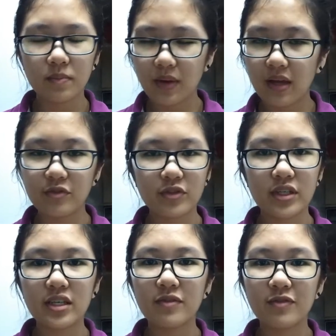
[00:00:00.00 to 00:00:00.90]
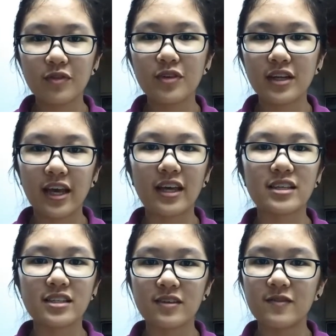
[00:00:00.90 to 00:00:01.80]
country phone and
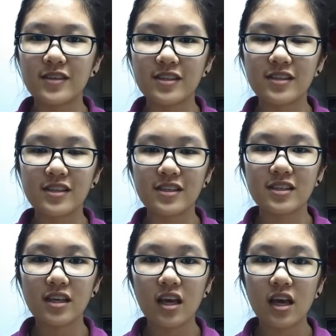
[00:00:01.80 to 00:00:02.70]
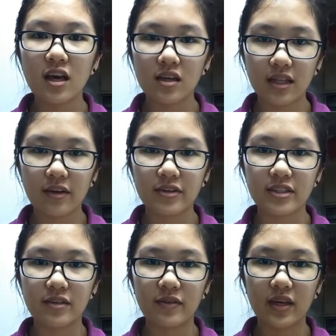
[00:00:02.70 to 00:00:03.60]
services
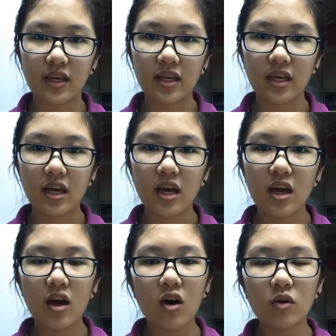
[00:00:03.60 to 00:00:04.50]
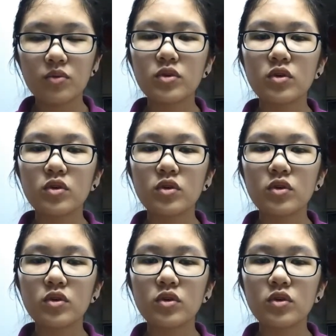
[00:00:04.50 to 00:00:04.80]
directory, hope